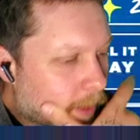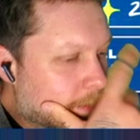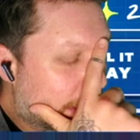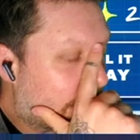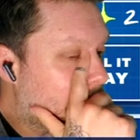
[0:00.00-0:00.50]
have
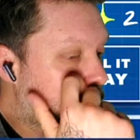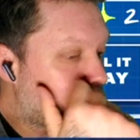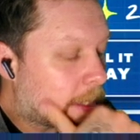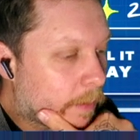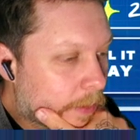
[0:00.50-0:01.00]
11
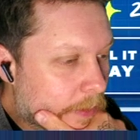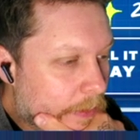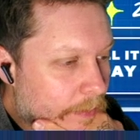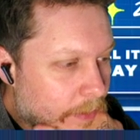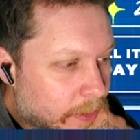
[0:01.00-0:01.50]
steps.
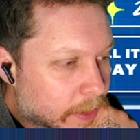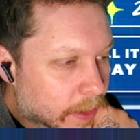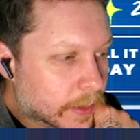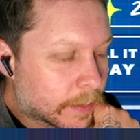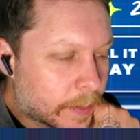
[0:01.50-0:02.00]
I
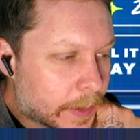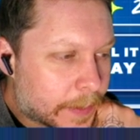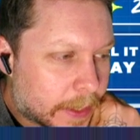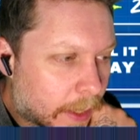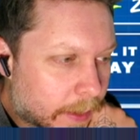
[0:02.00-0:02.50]
think we might be
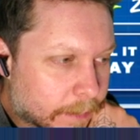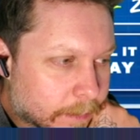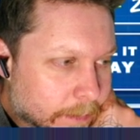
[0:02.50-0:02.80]
done.